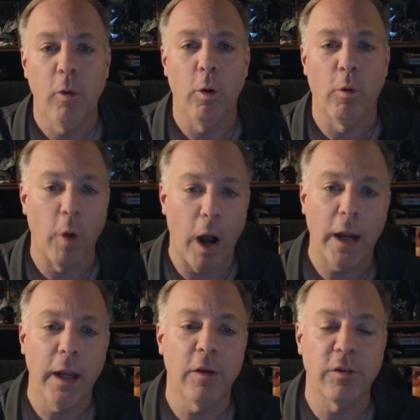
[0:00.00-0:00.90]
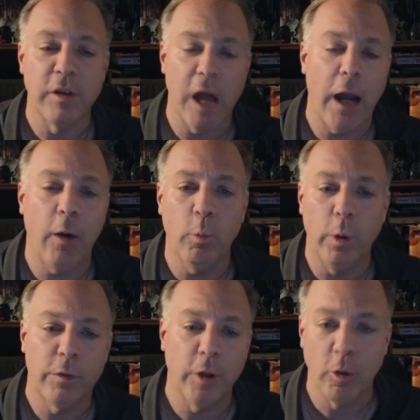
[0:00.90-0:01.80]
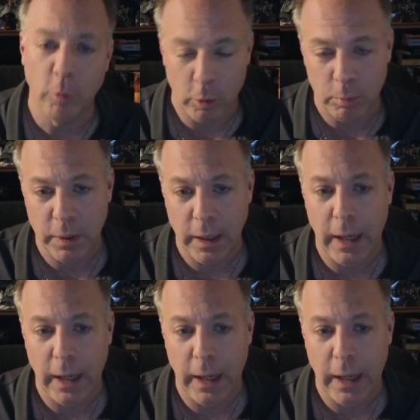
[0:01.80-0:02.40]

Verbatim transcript: where Rocket is not with the group,